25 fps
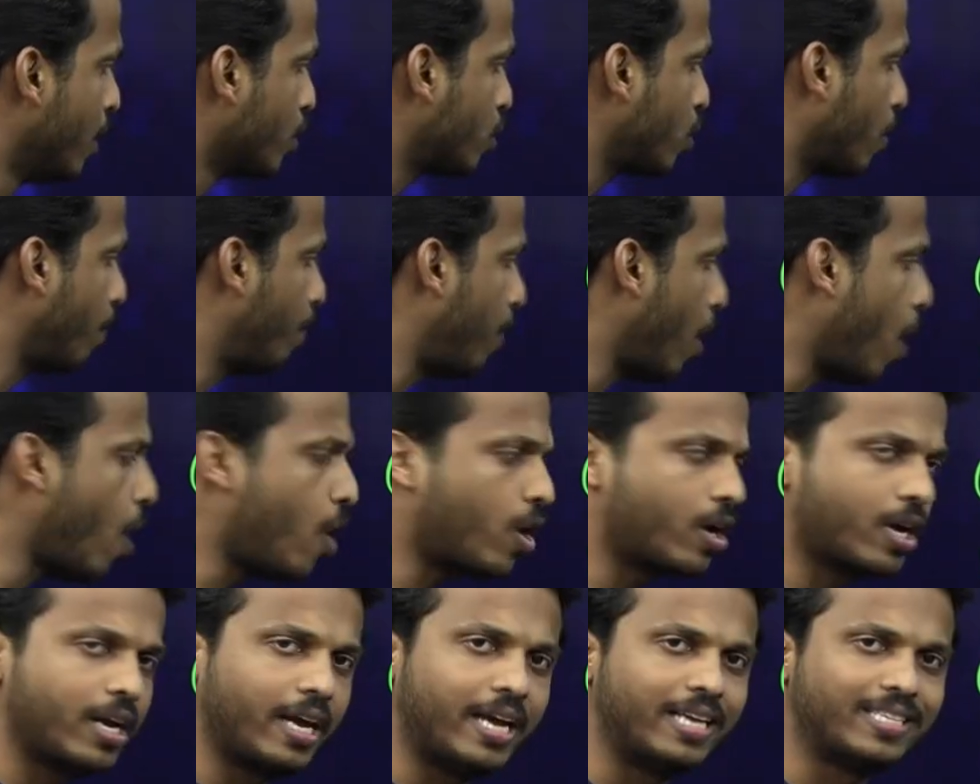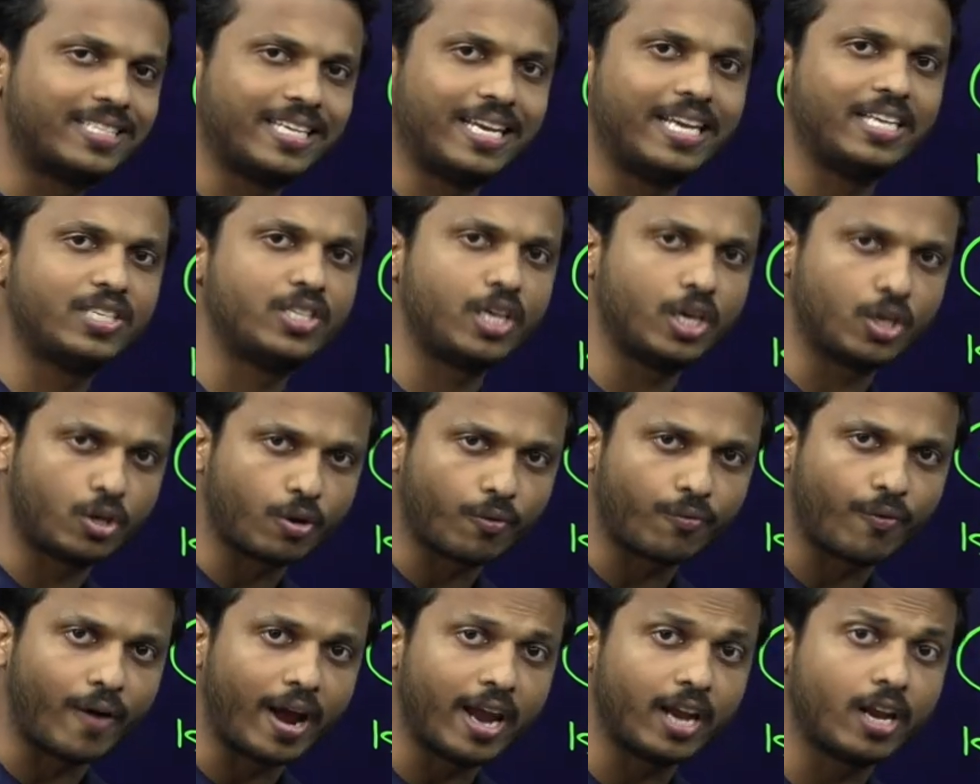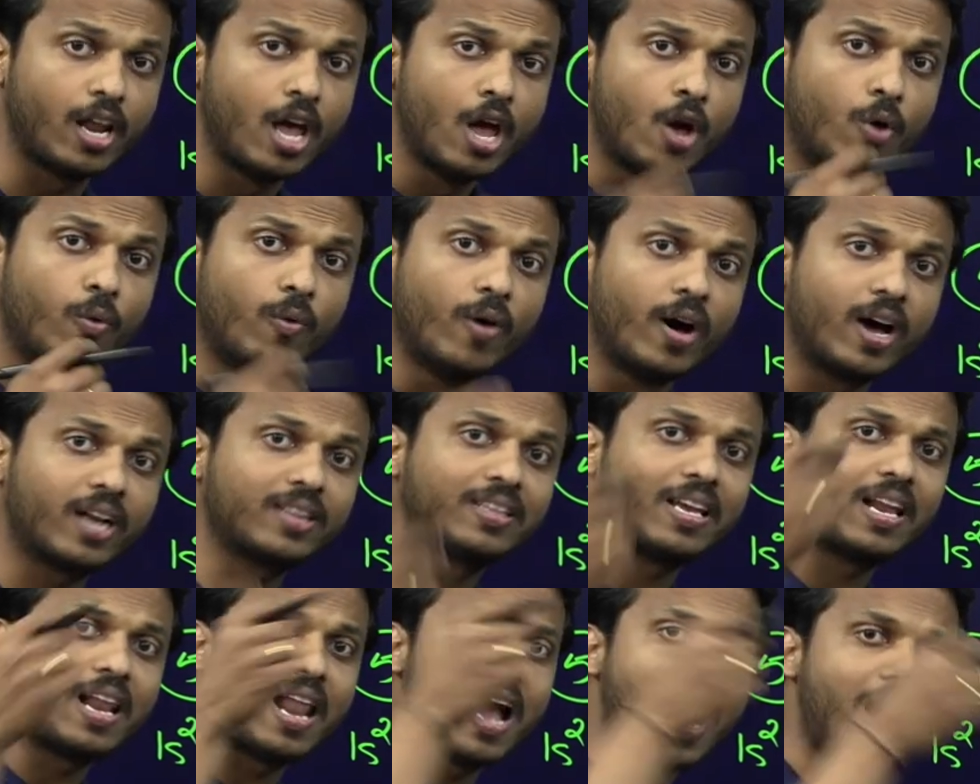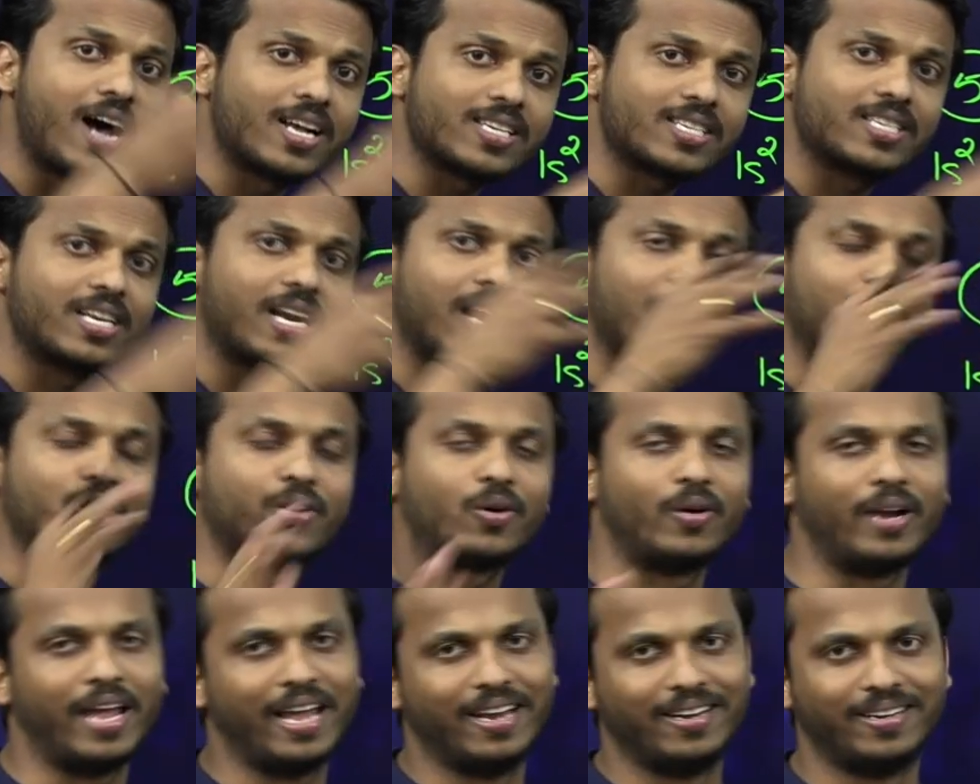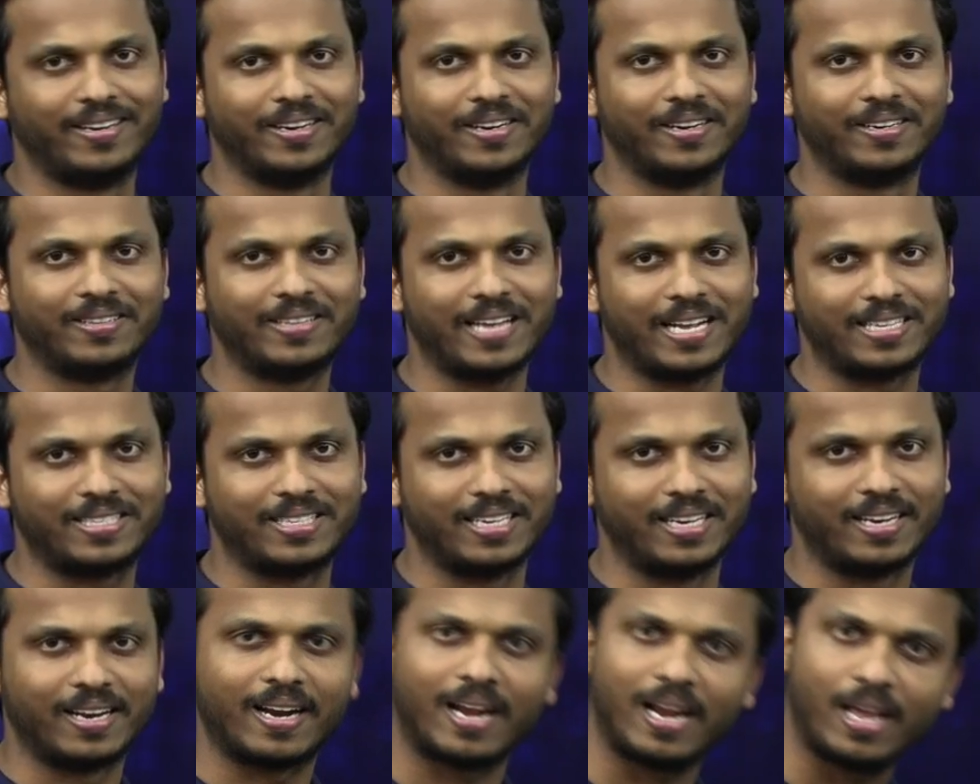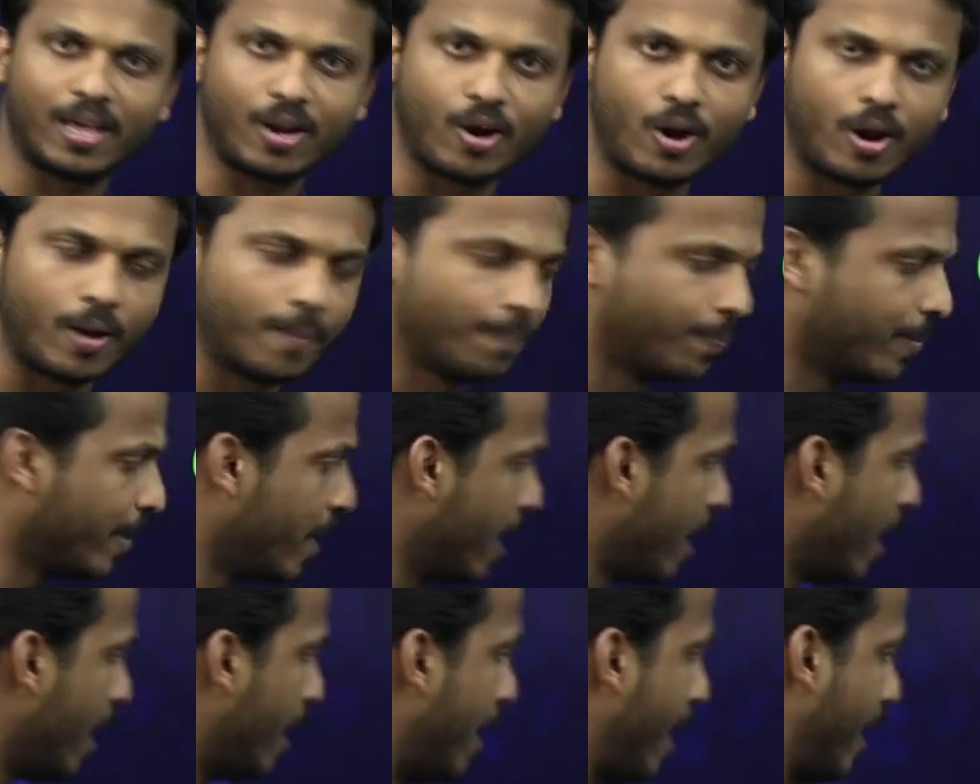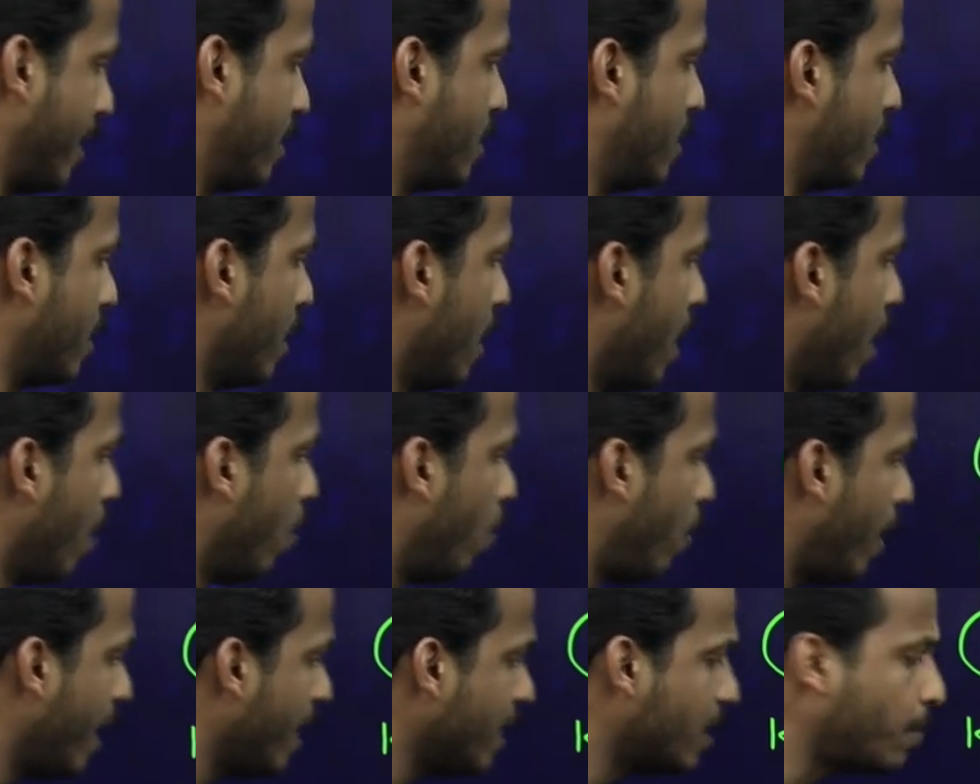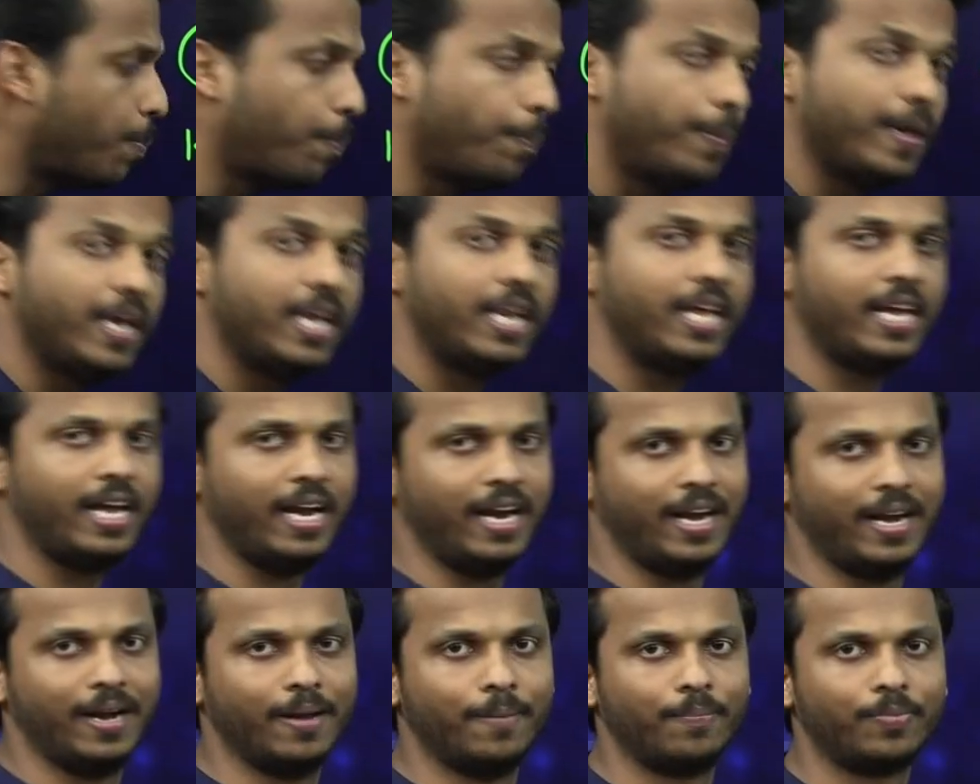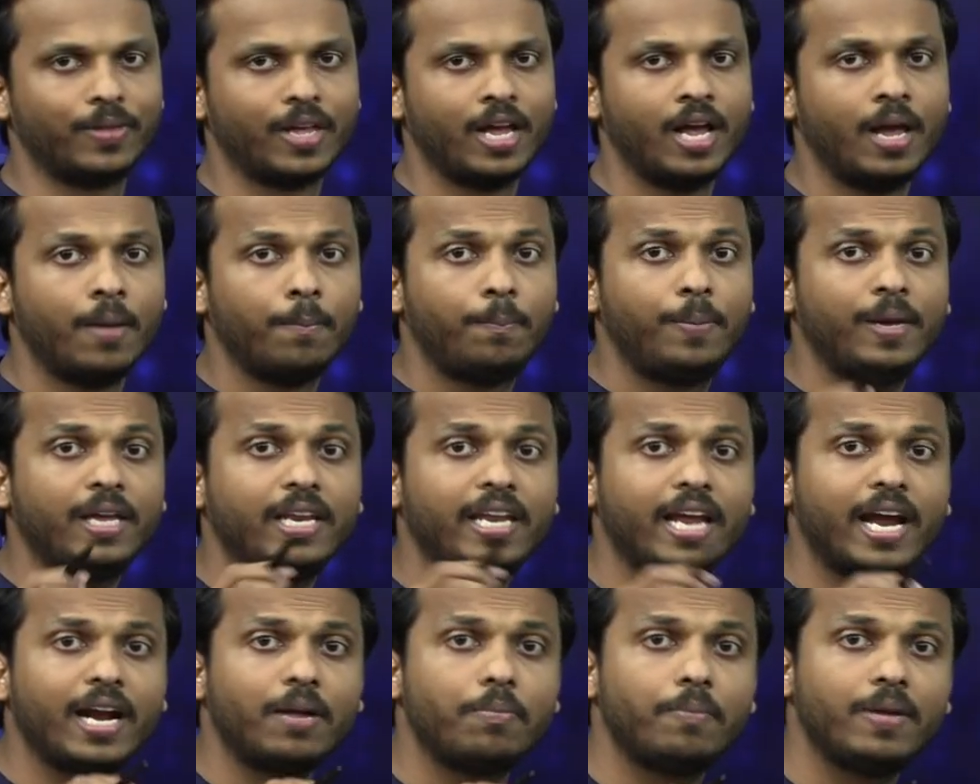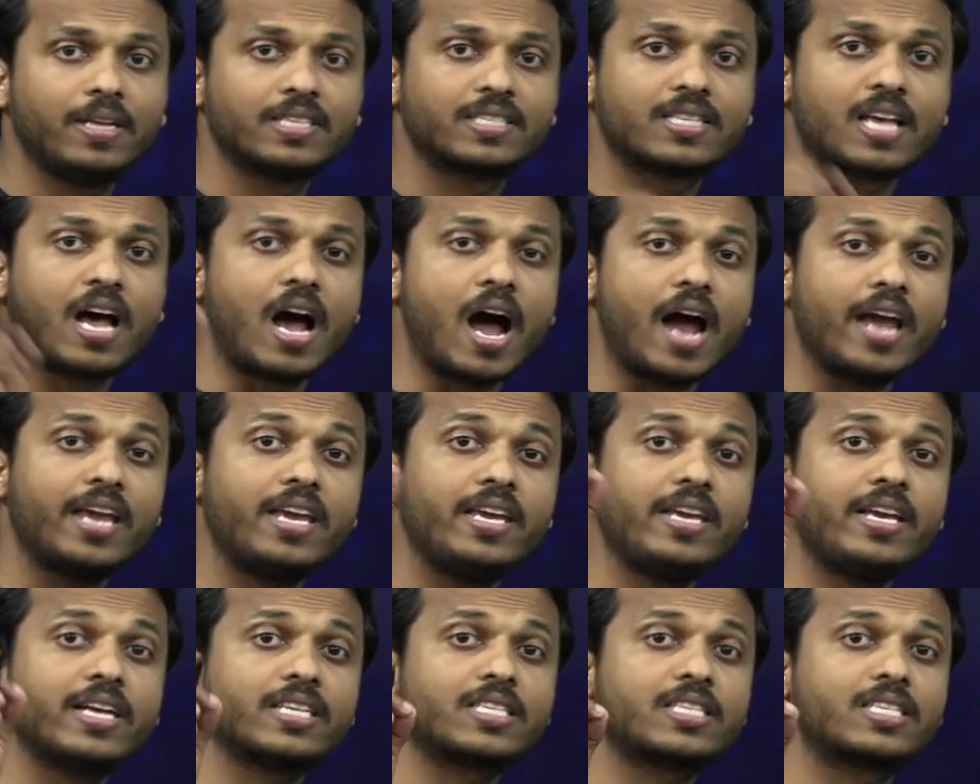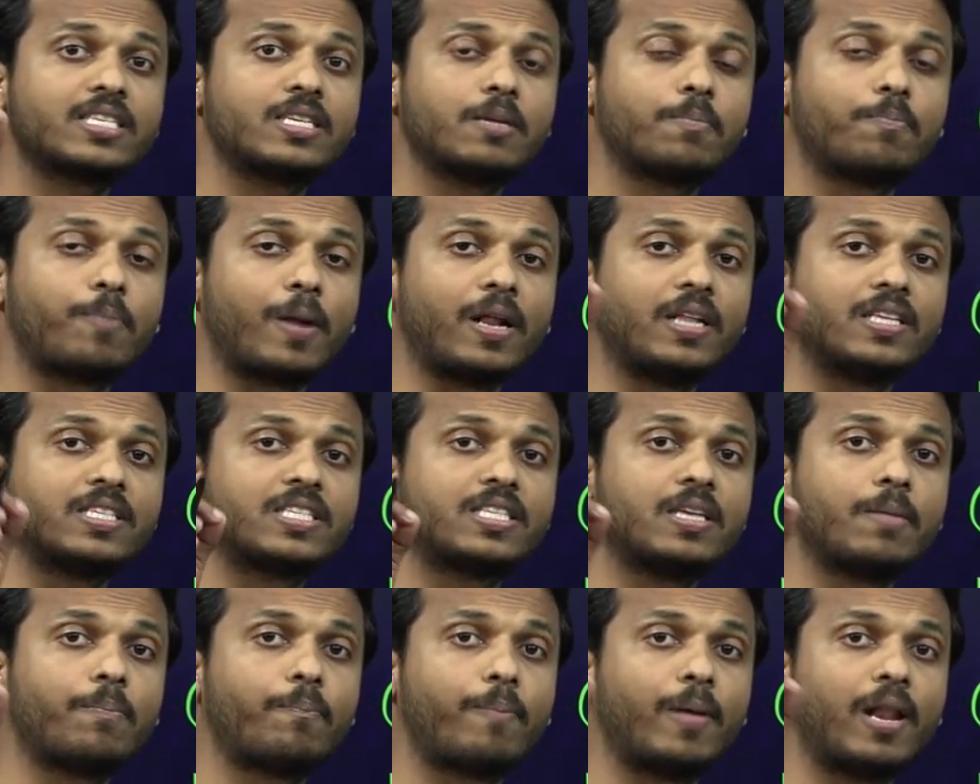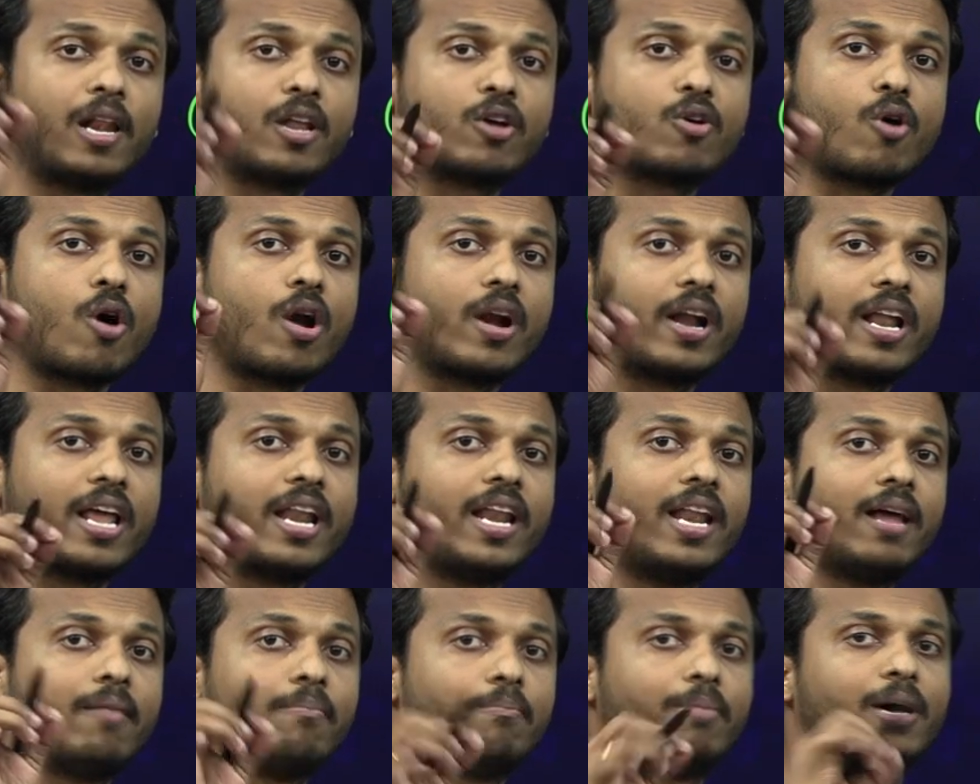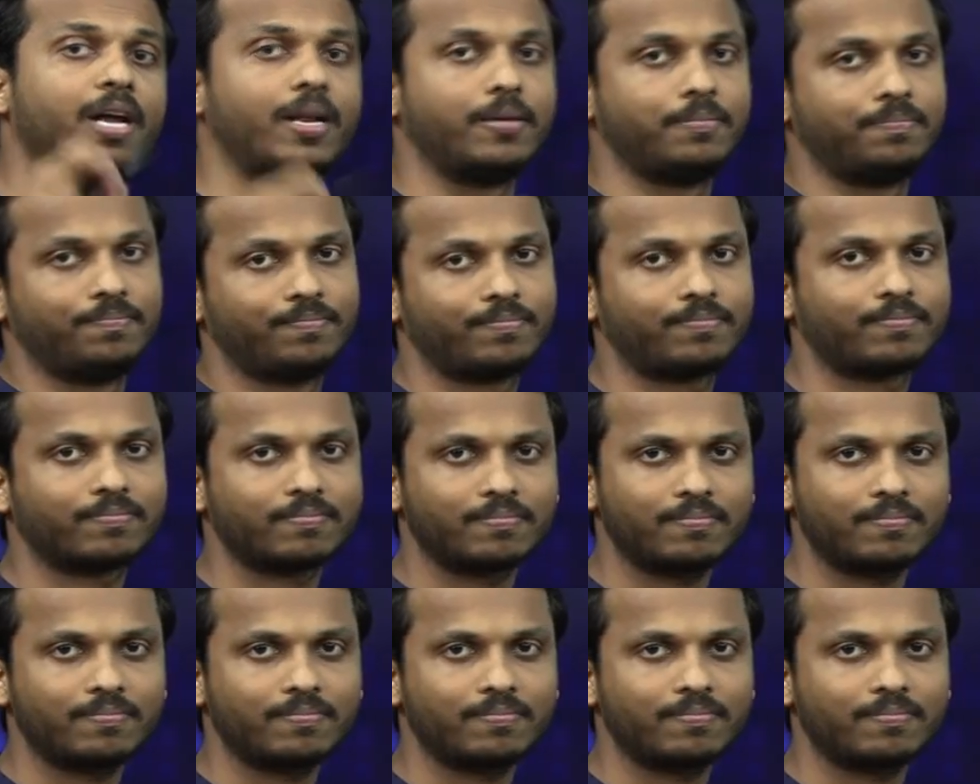So, block is easy to find where the last electron entered. That's it. Clear all? Next, what is period? Period means the highest principal quantum number.